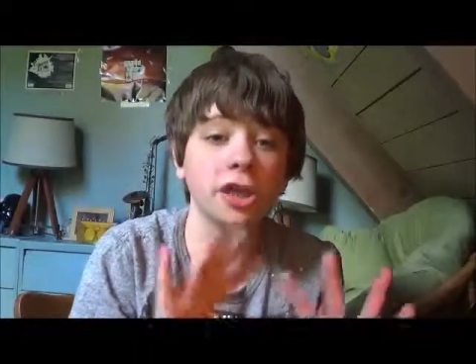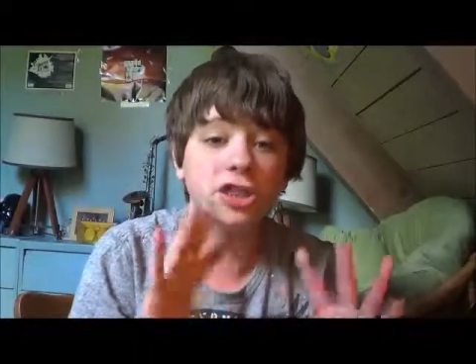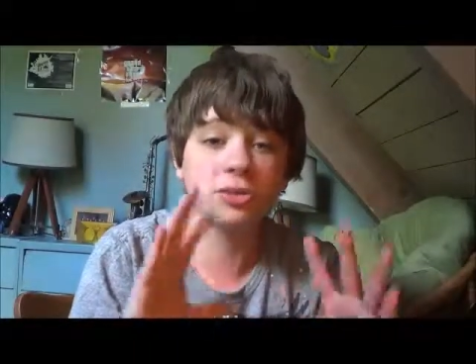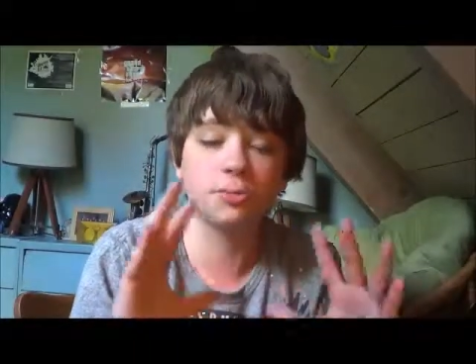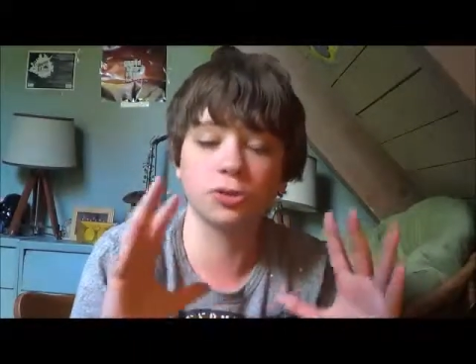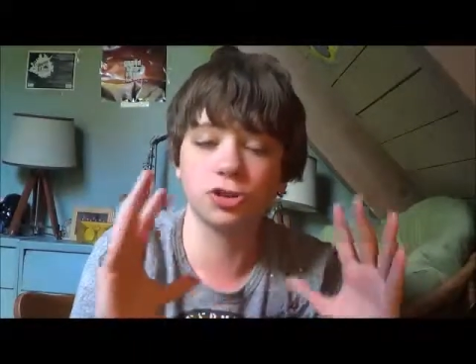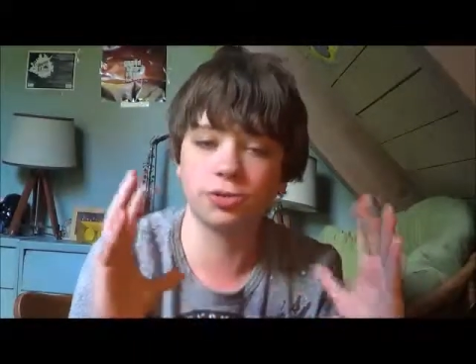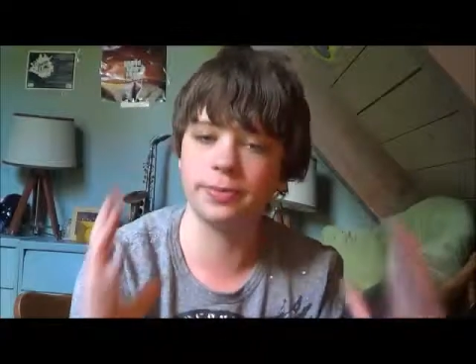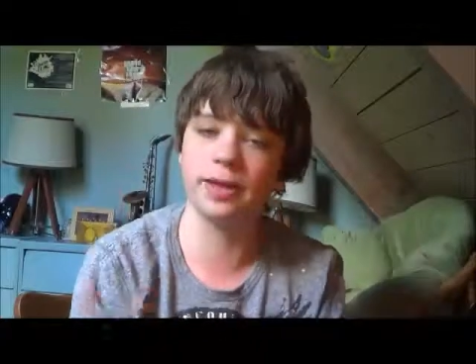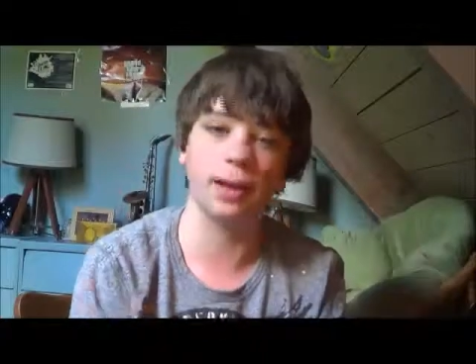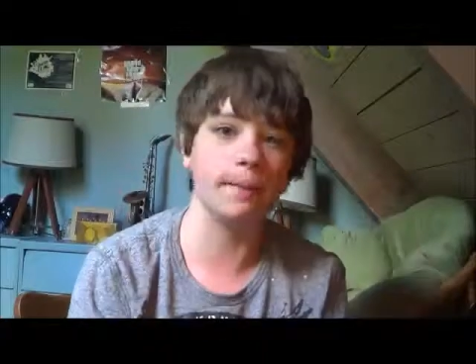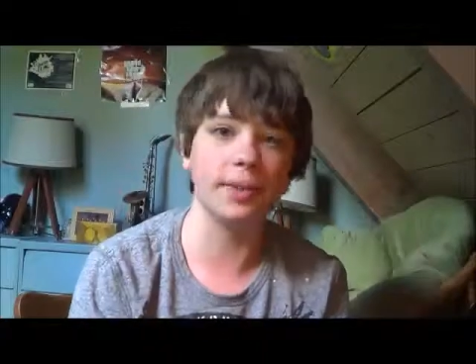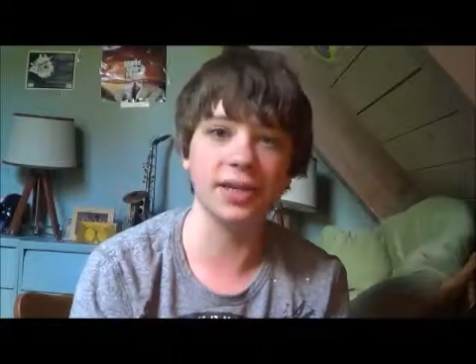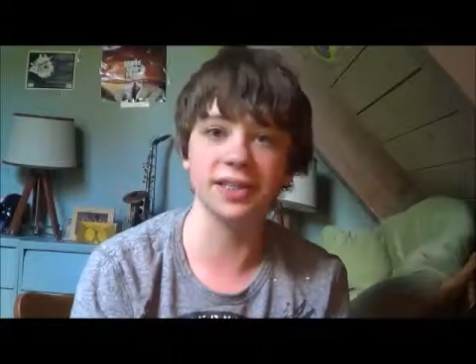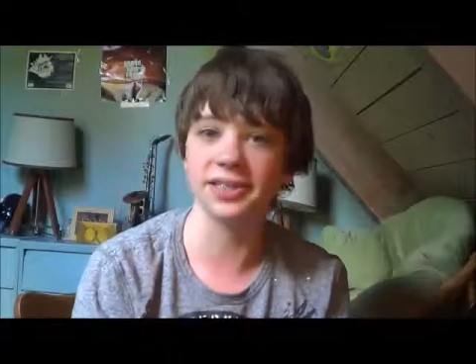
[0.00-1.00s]
it's supposed to be
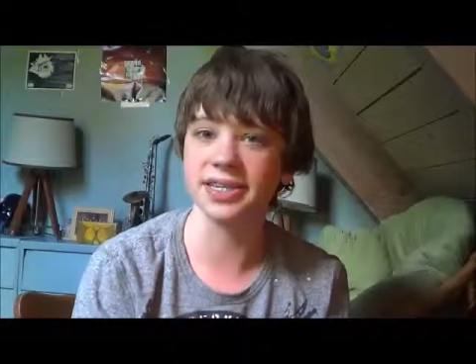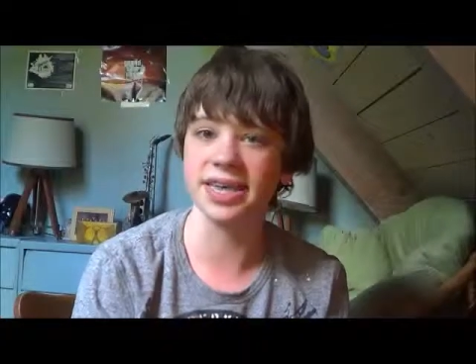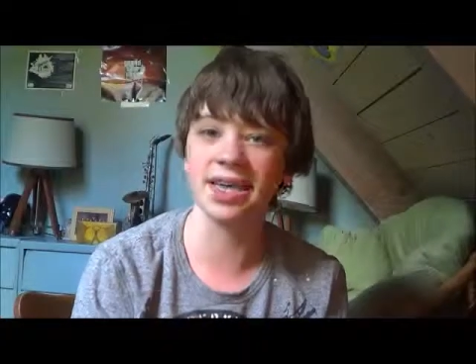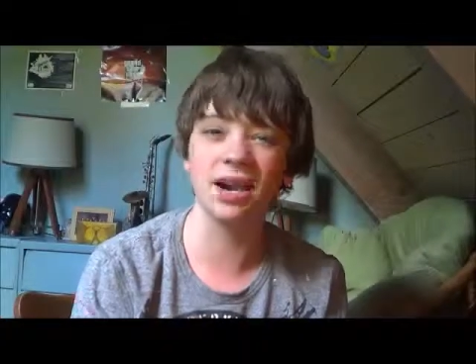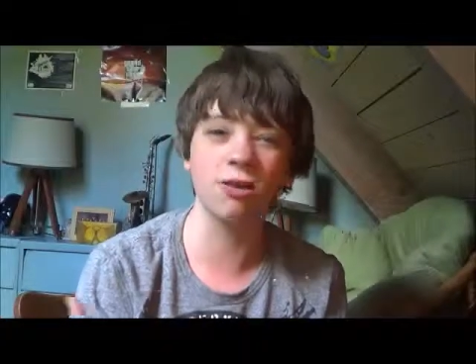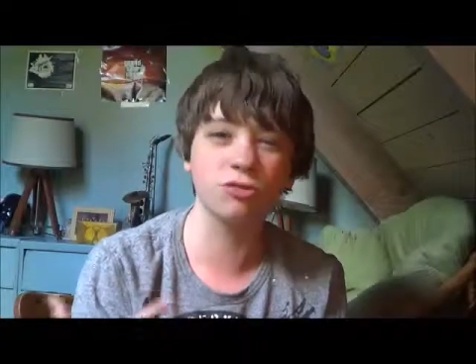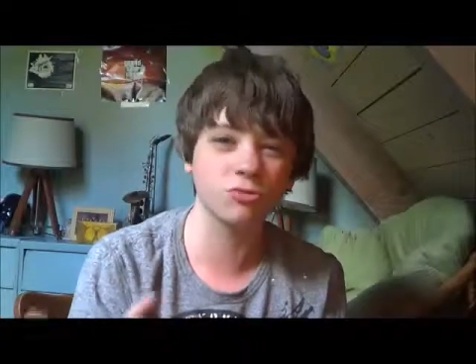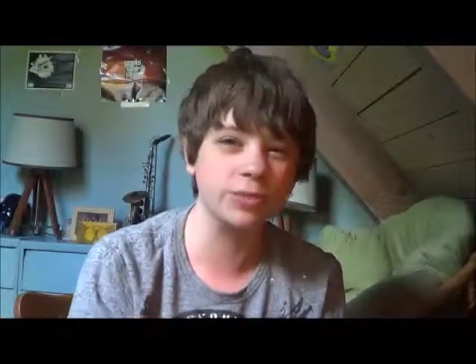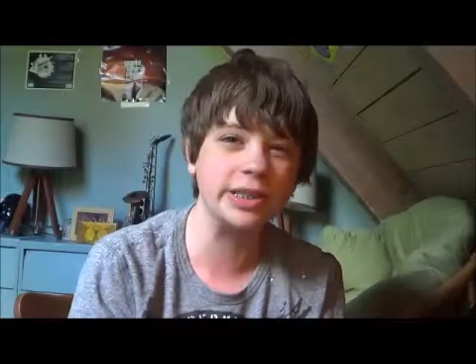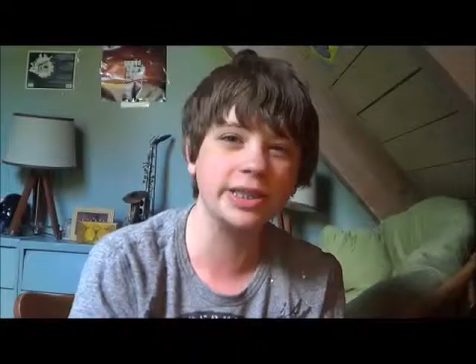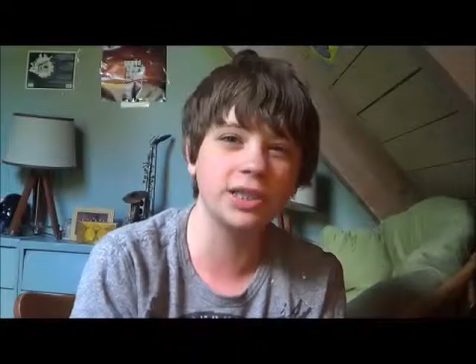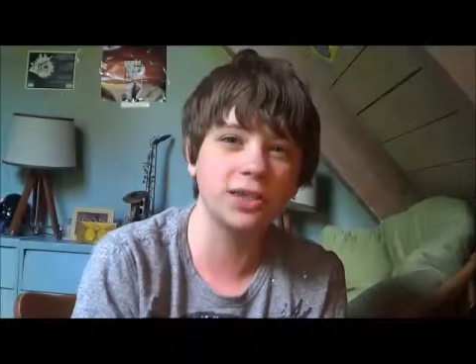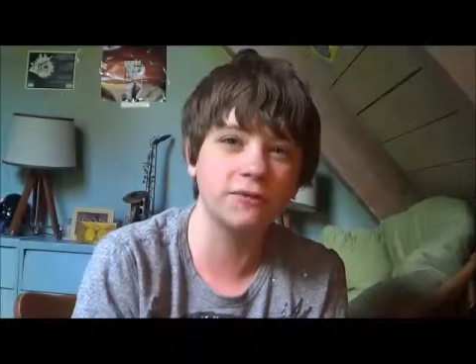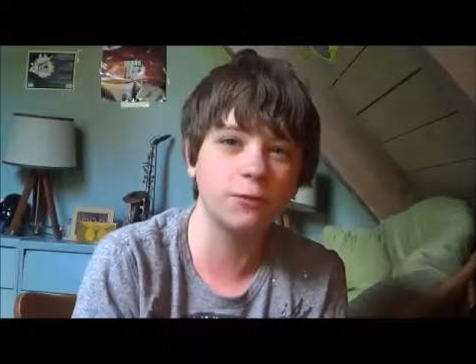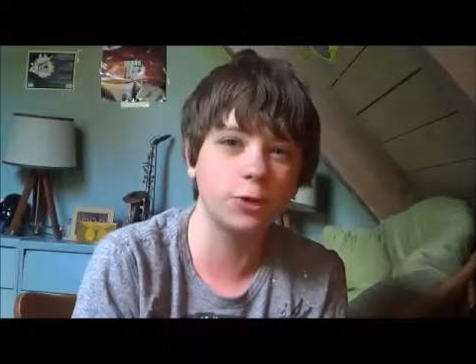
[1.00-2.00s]
amazing, and I was really
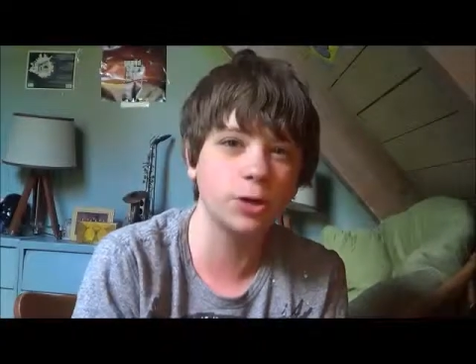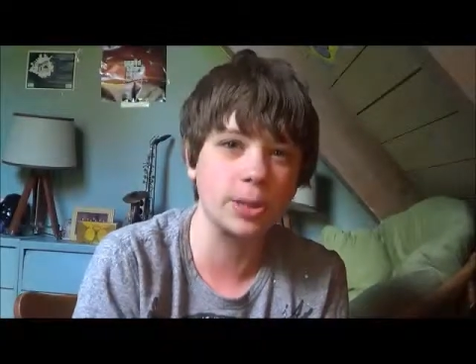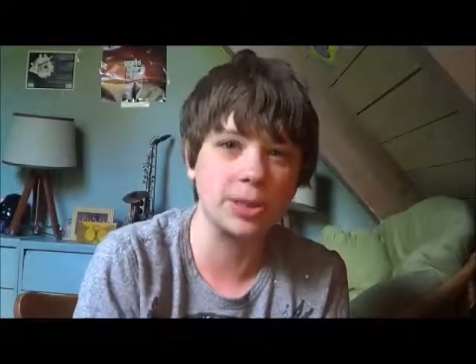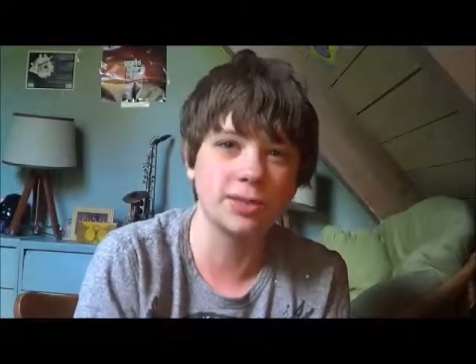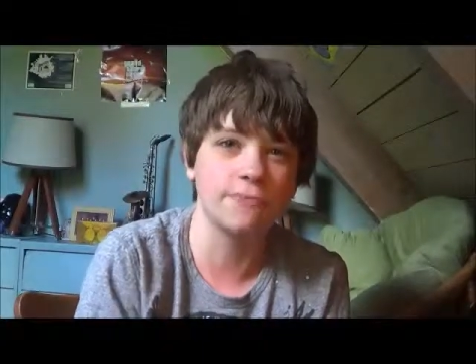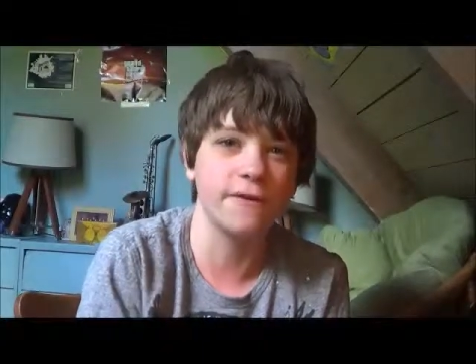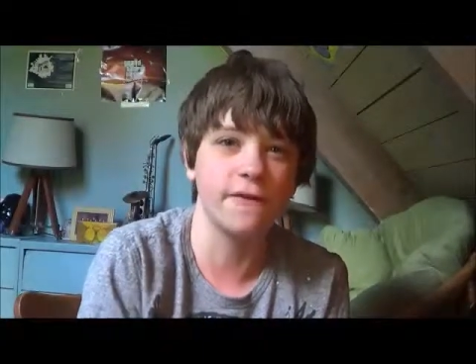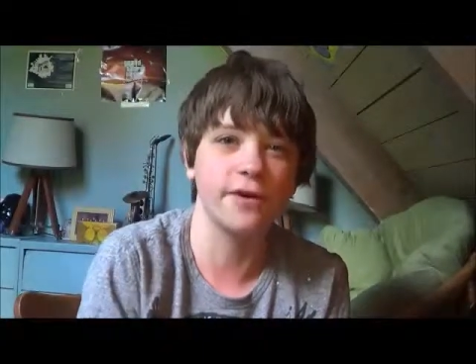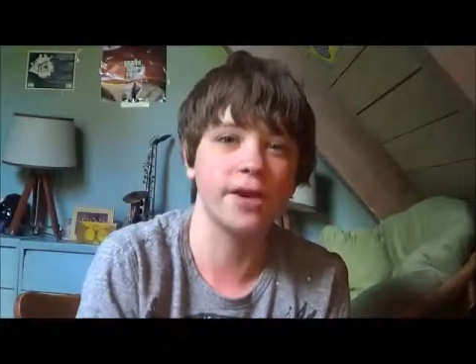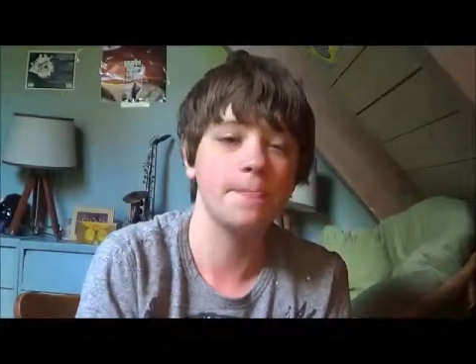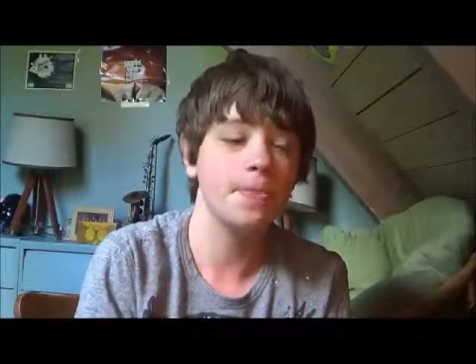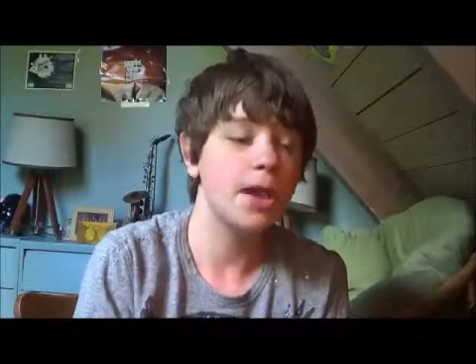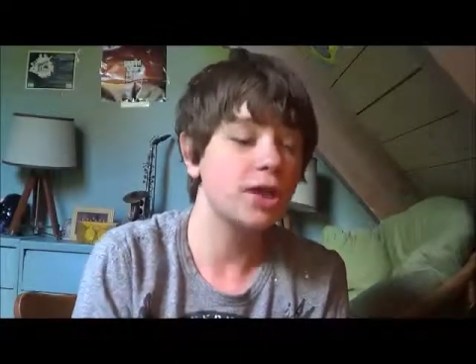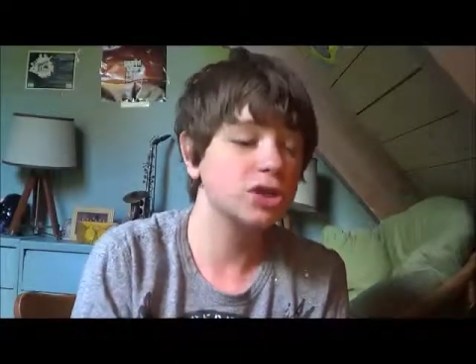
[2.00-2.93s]
looking forward to this movie.